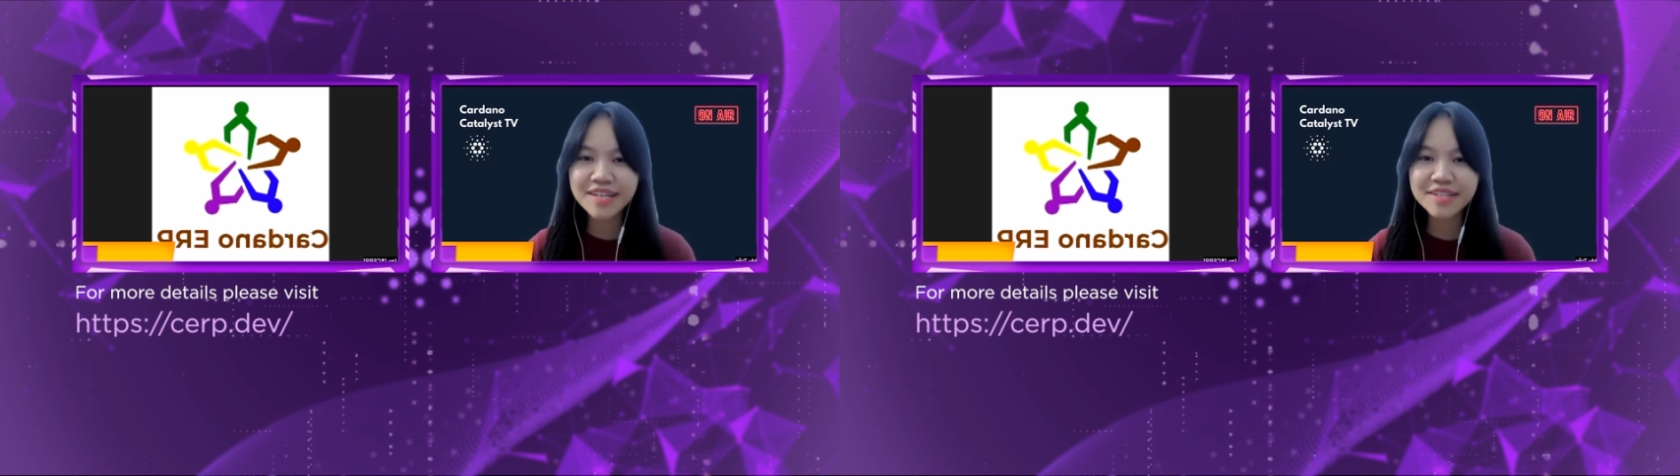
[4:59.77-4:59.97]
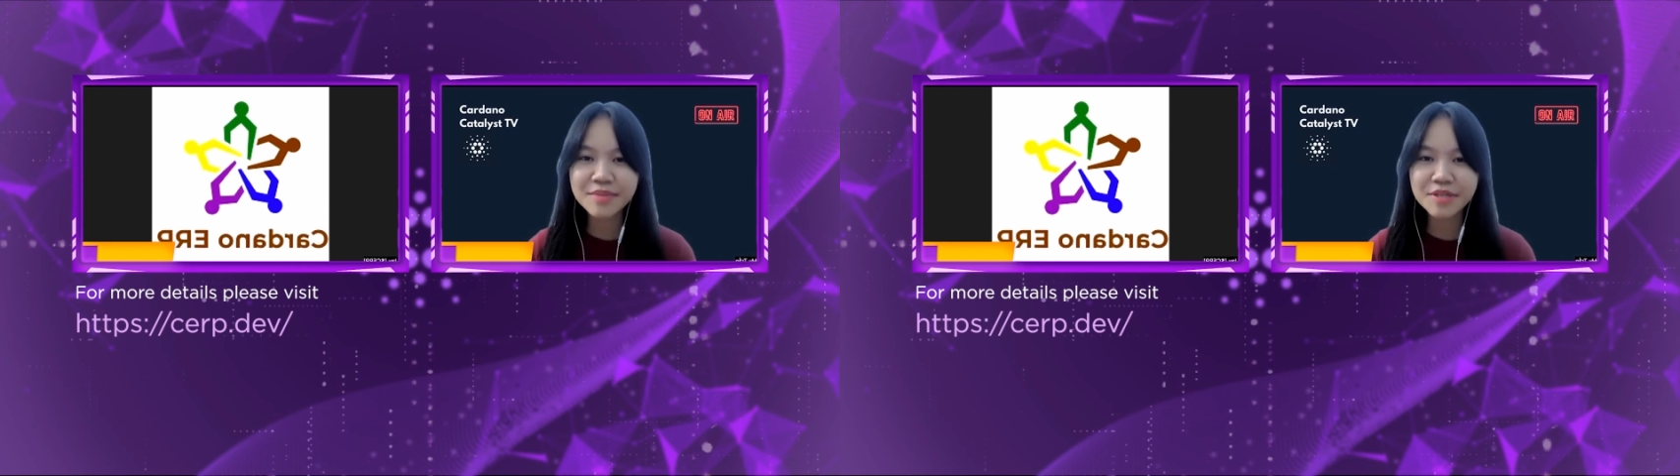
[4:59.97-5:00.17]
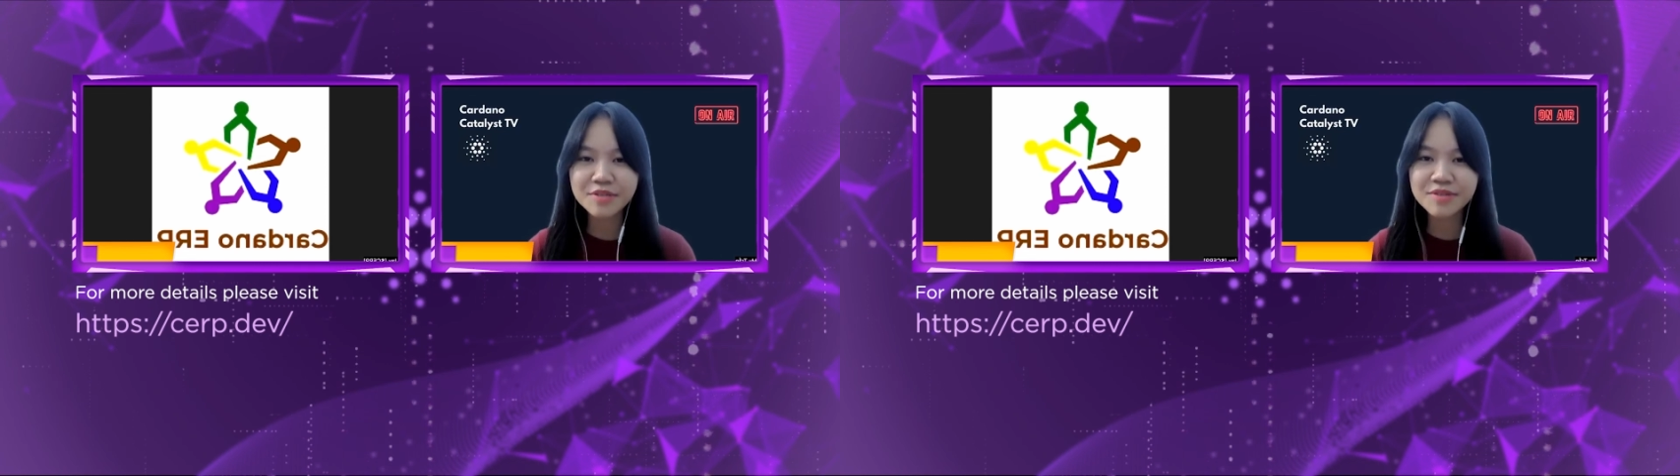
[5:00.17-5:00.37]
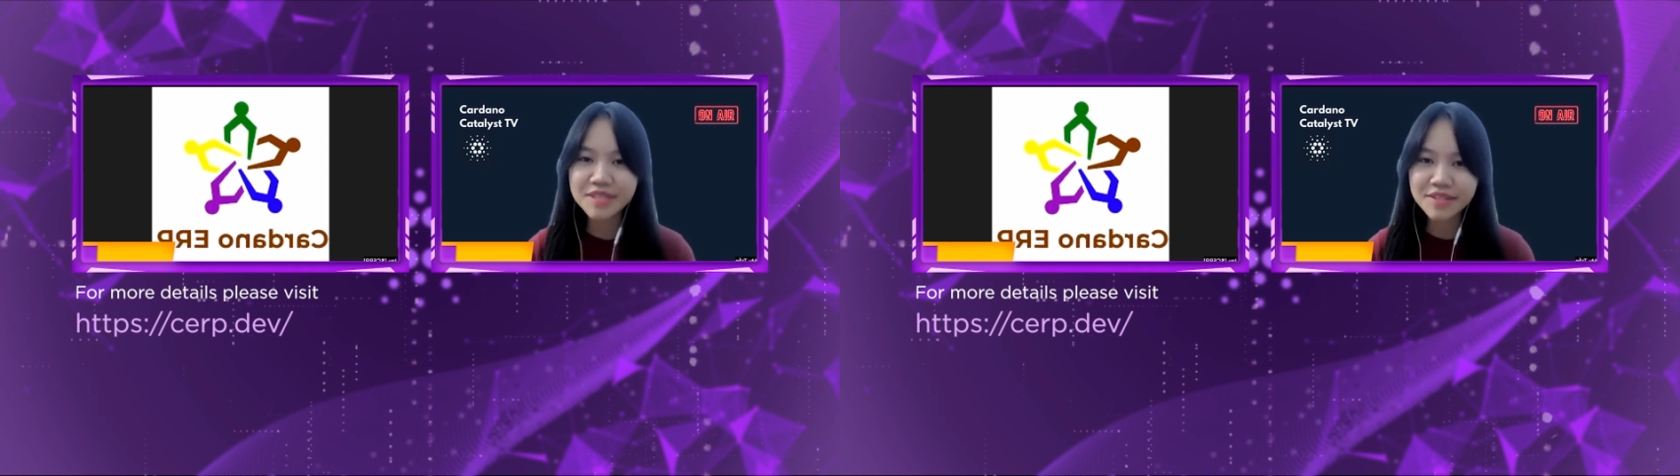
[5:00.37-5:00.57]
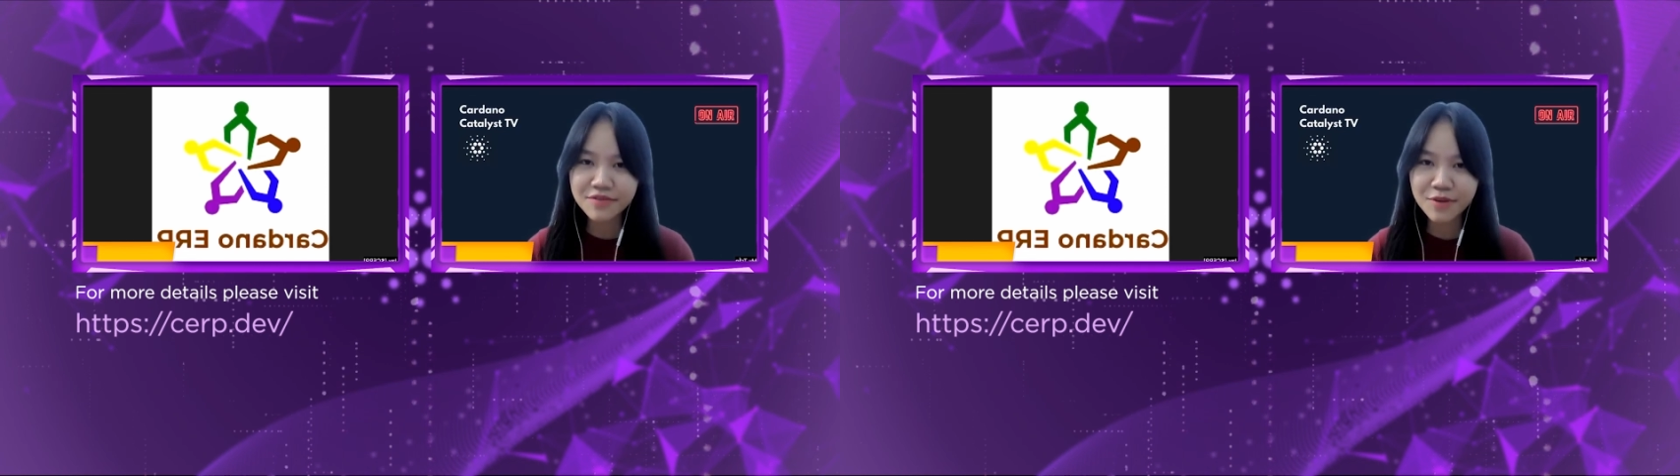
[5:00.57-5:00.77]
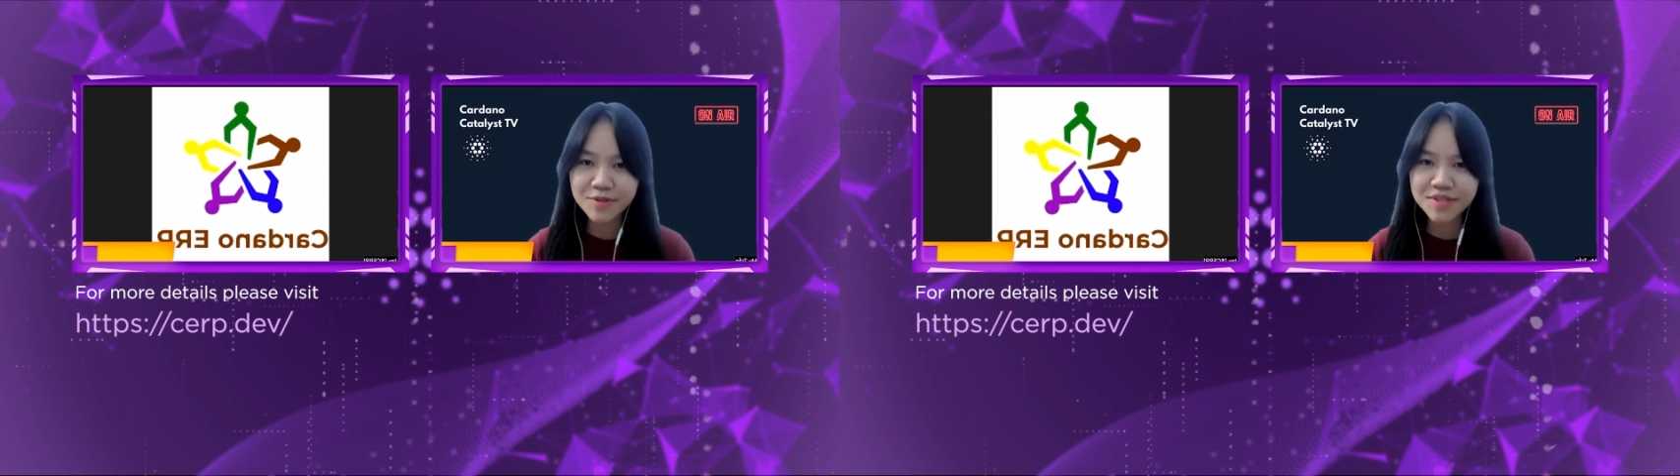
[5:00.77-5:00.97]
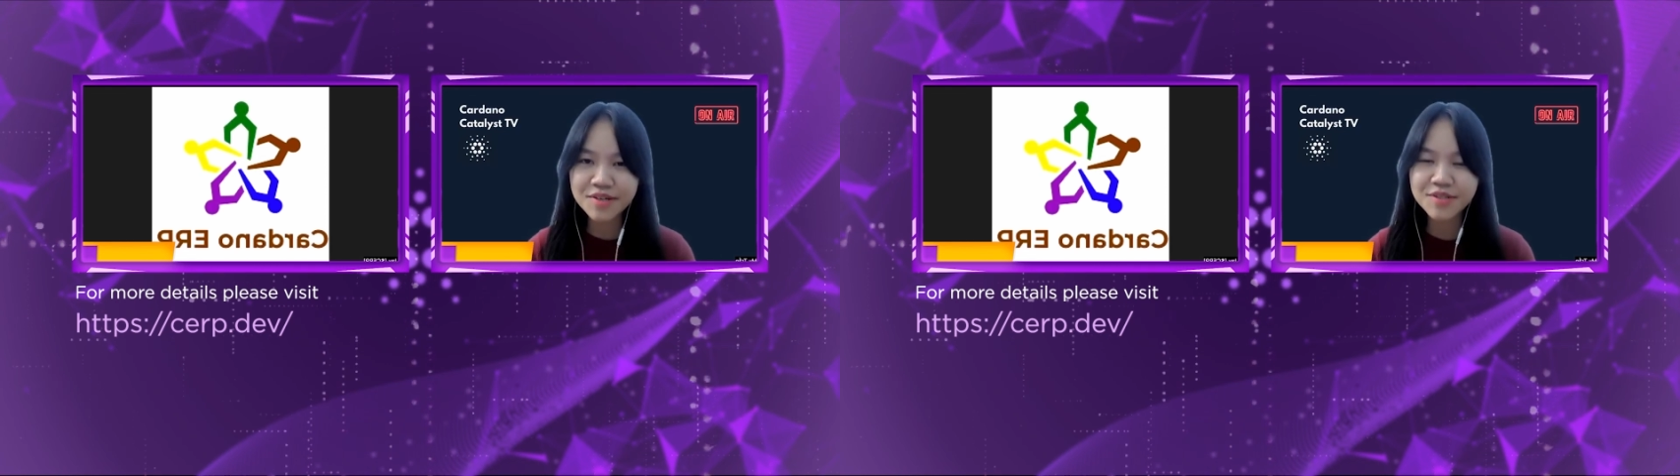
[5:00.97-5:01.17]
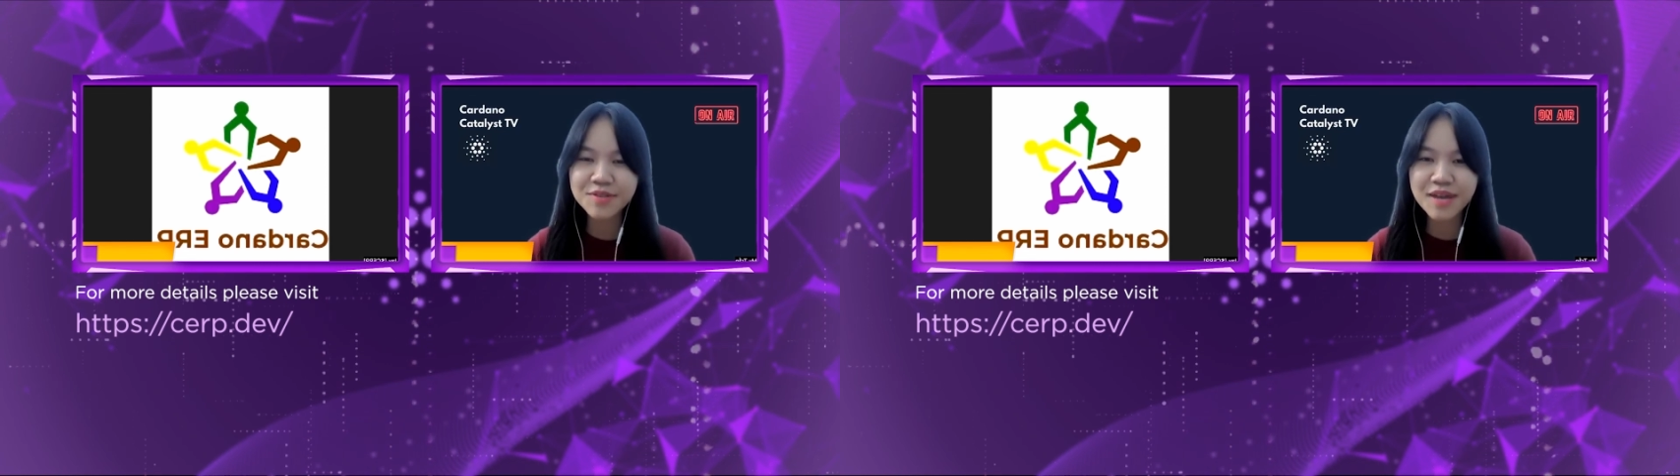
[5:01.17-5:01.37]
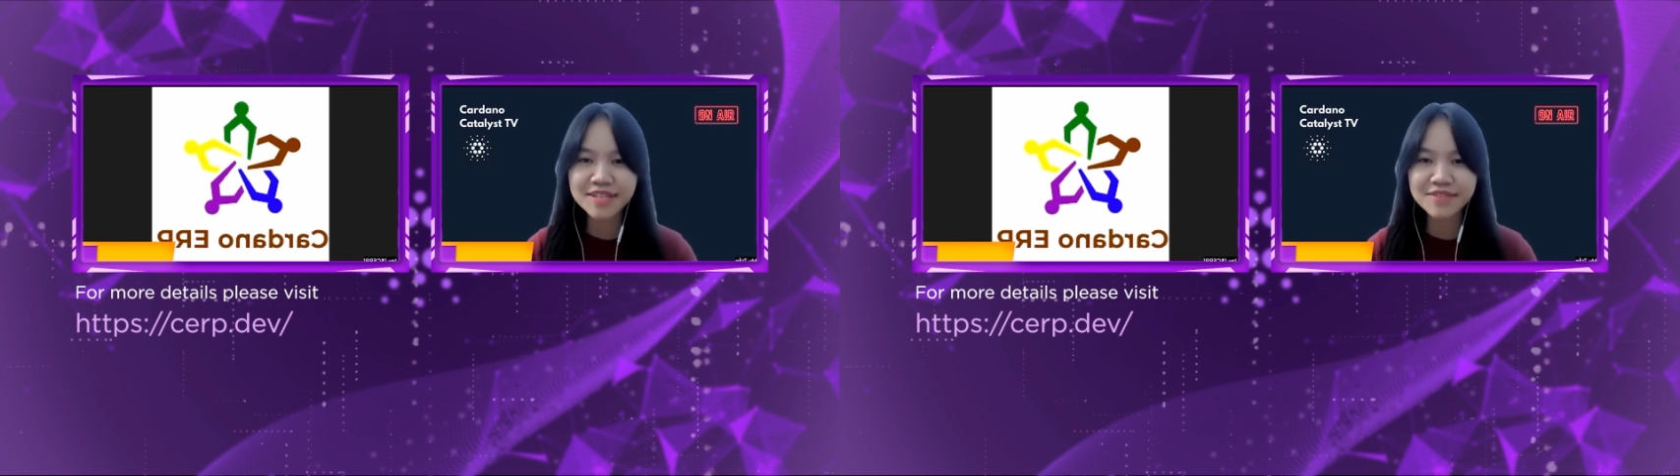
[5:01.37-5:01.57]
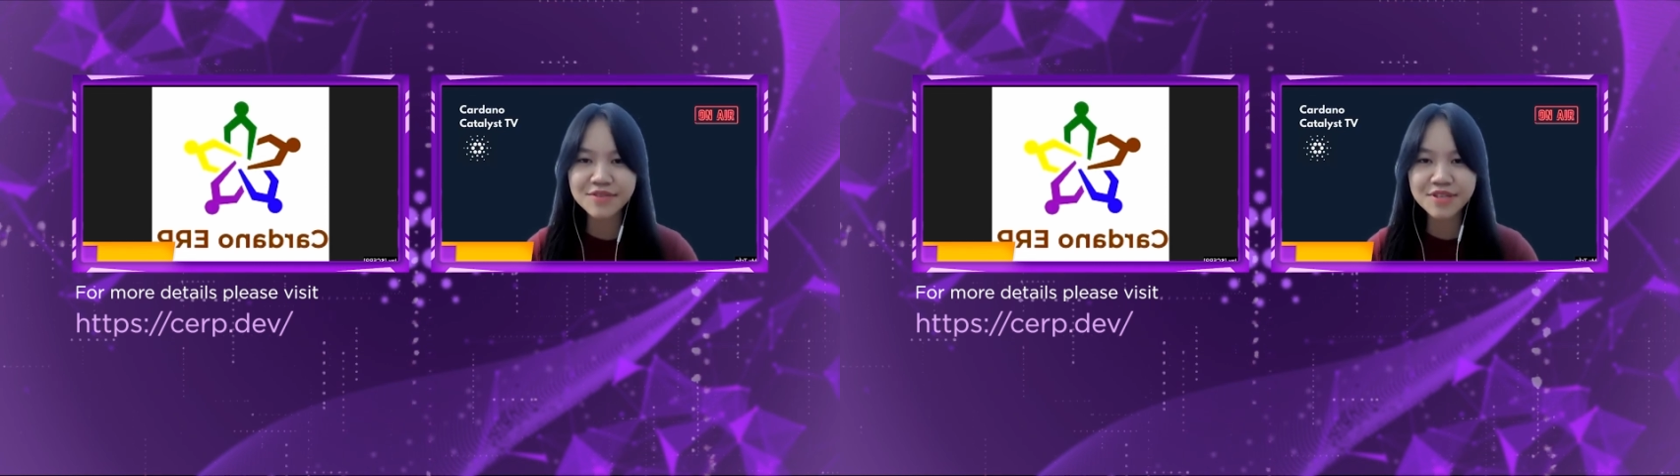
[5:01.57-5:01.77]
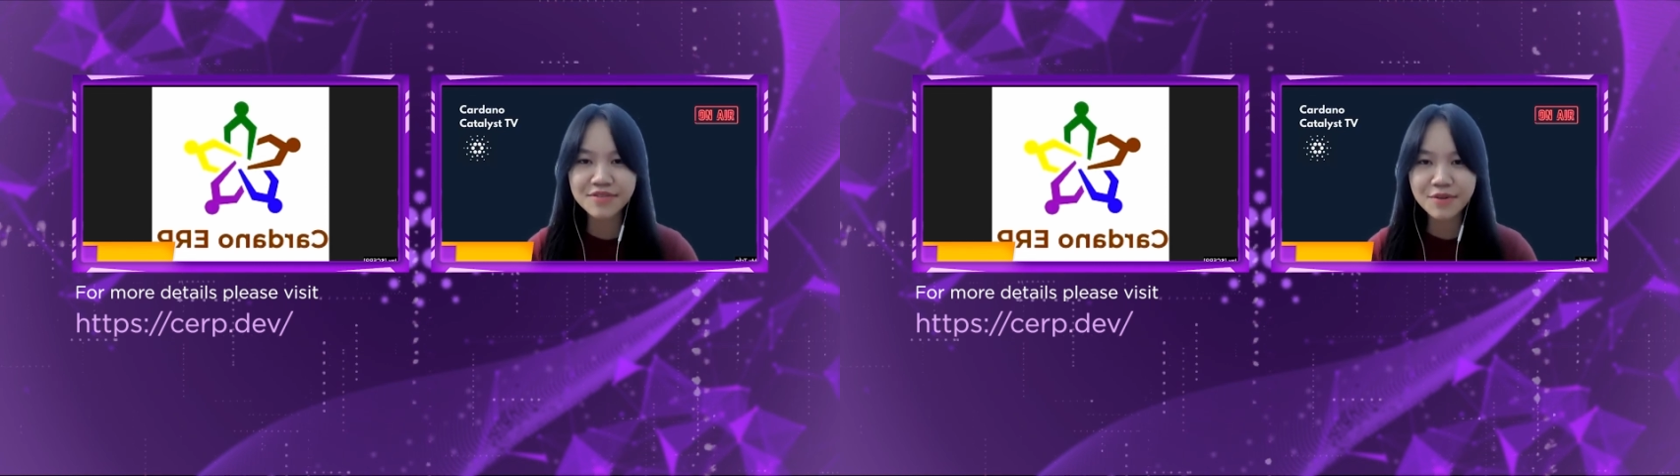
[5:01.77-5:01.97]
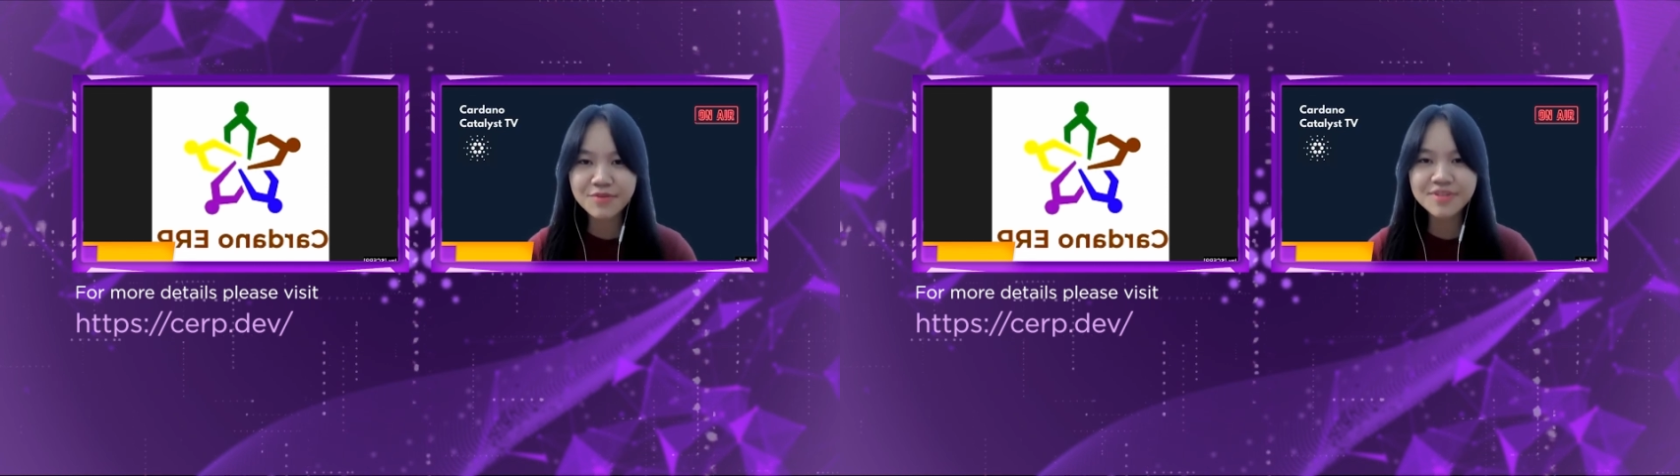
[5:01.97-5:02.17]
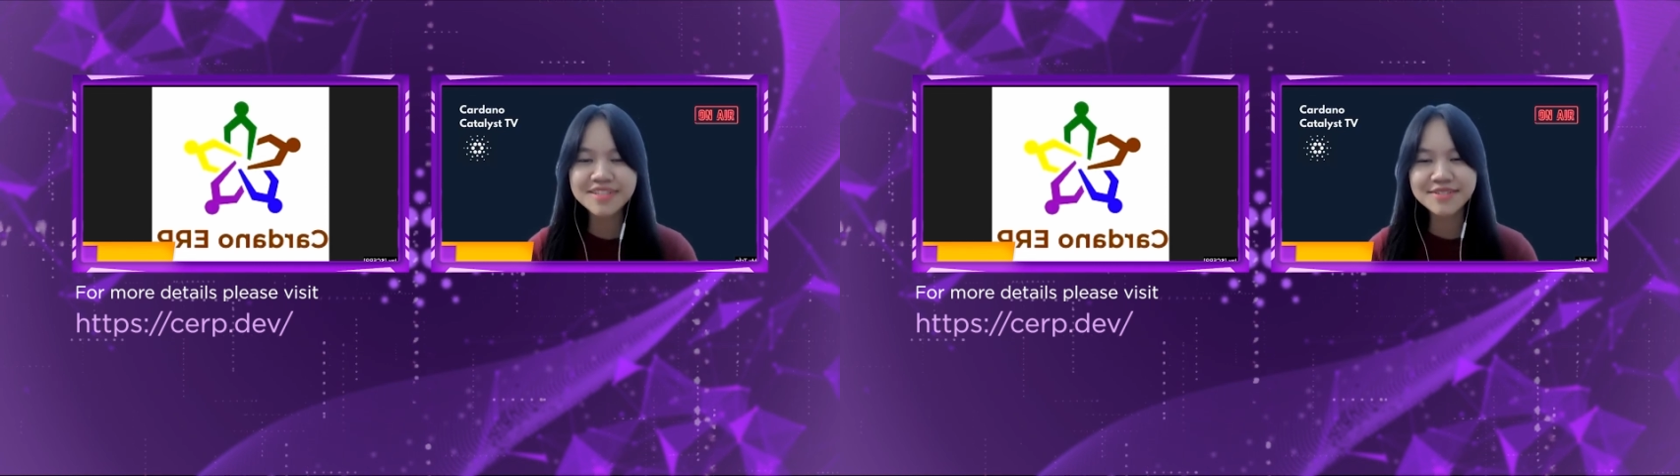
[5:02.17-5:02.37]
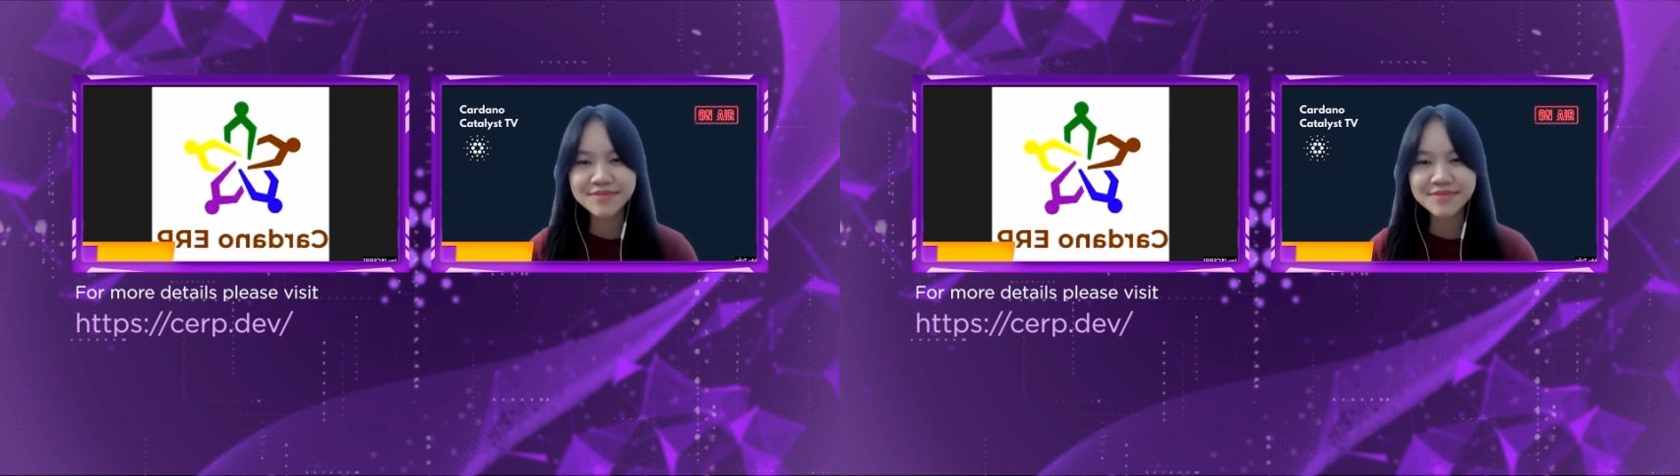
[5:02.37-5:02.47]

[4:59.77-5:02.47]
especially the voters, to ask for their vote?